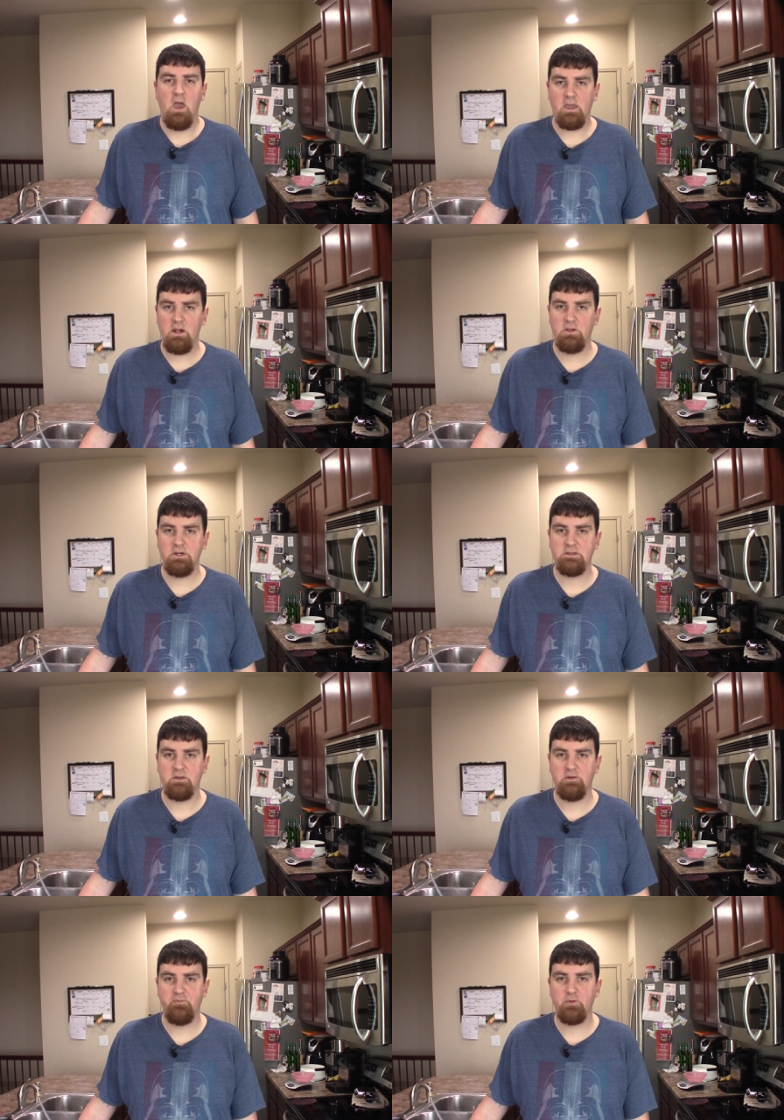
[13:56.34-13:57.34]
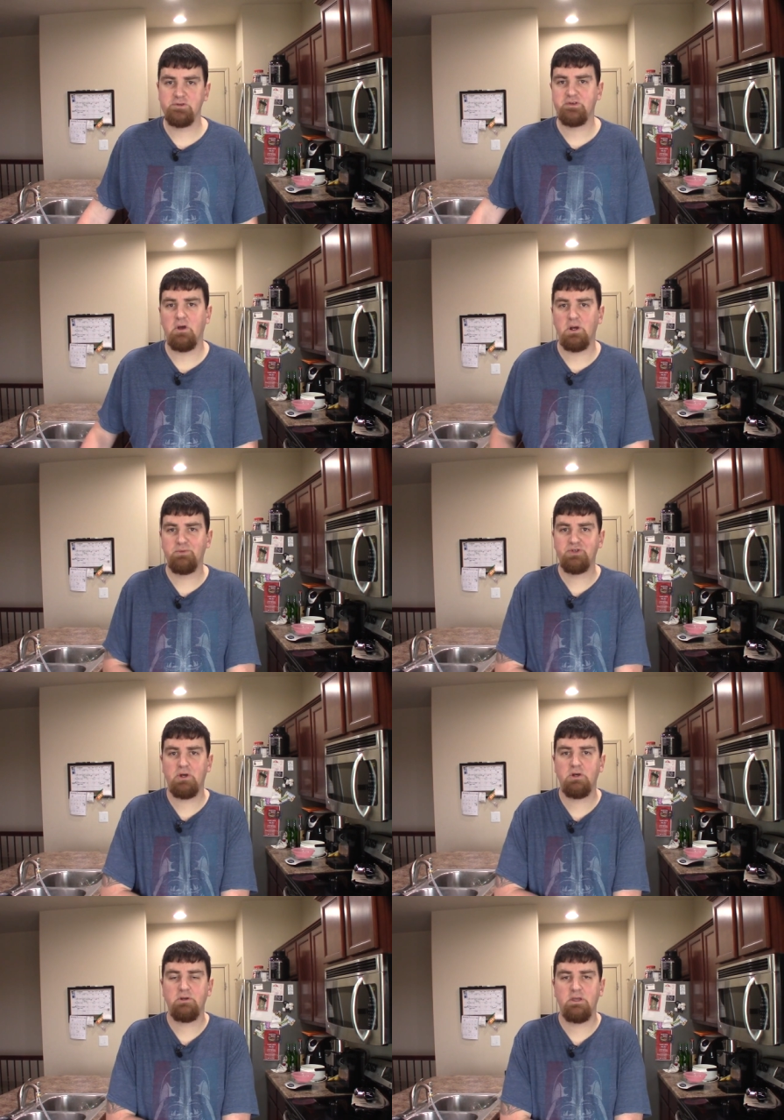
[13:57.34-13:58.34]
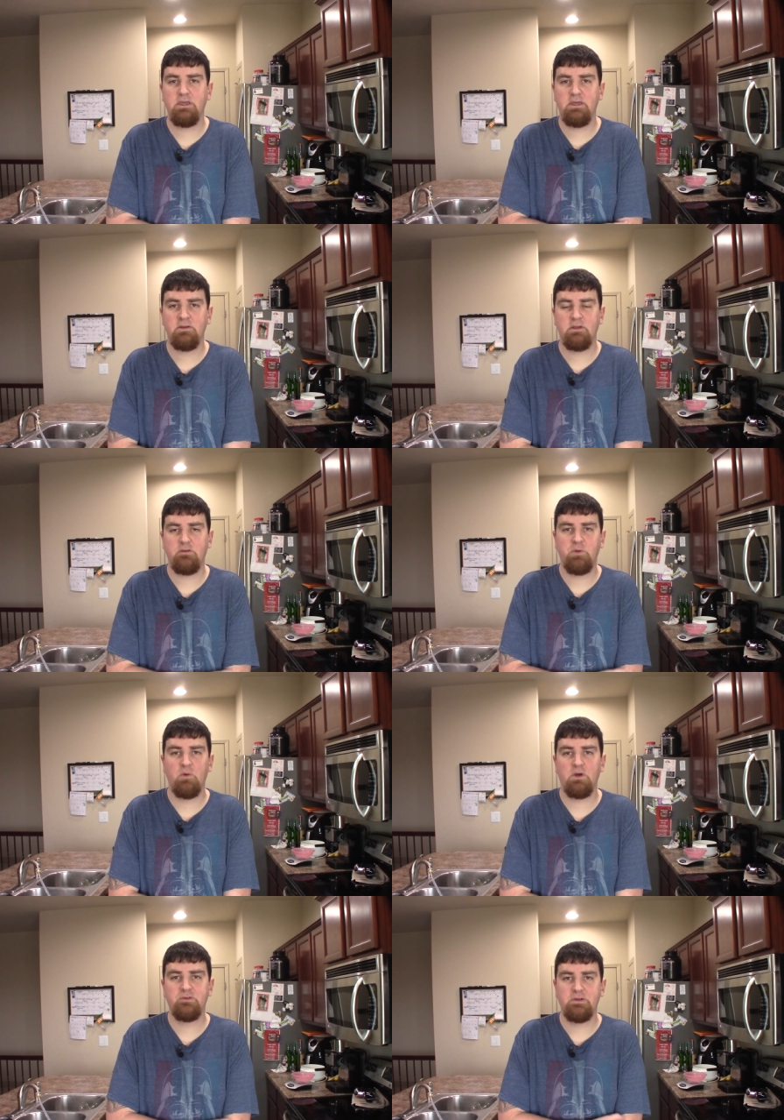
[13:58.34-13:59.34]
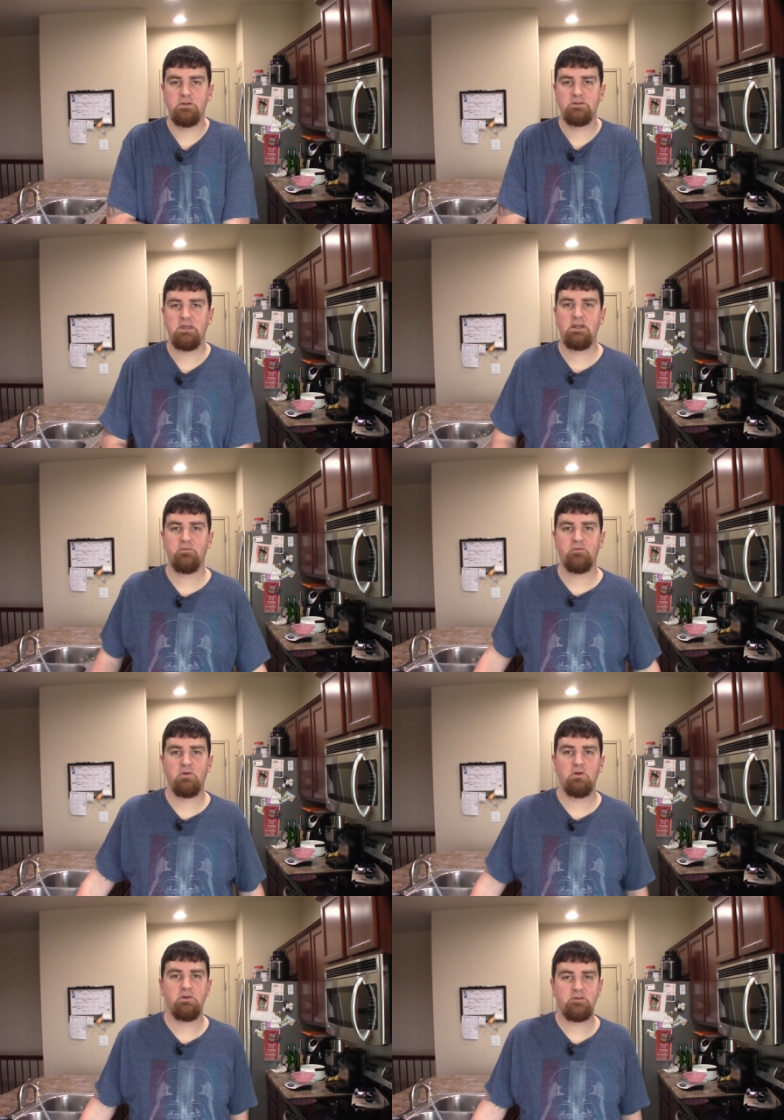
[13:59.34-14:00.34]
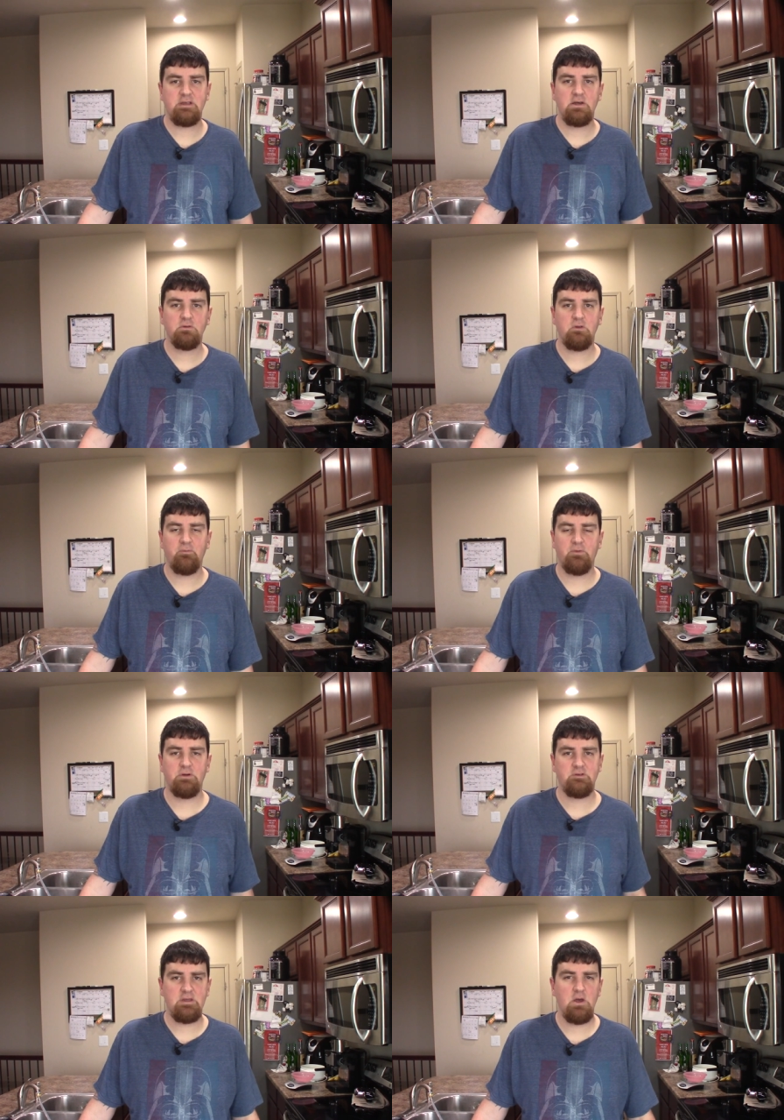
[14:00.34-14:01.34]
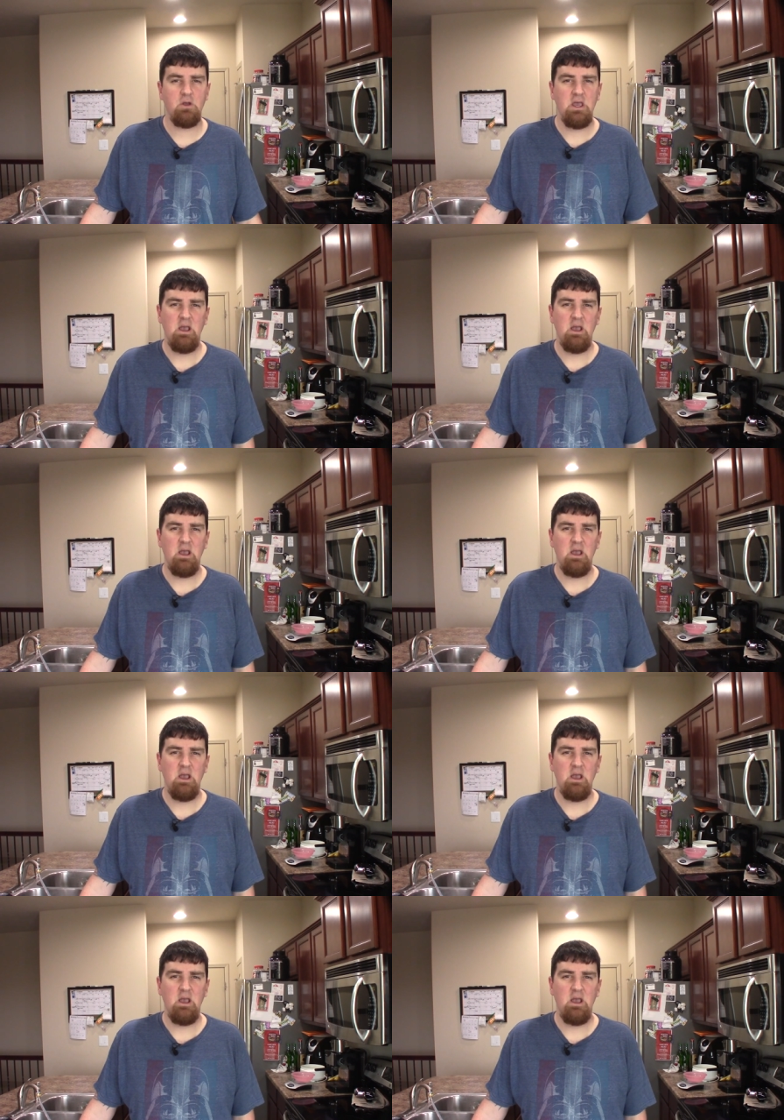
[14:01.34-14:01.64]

I gotta look at the forced carb chart again. It's been a while since I looked at it for stout, for a stout,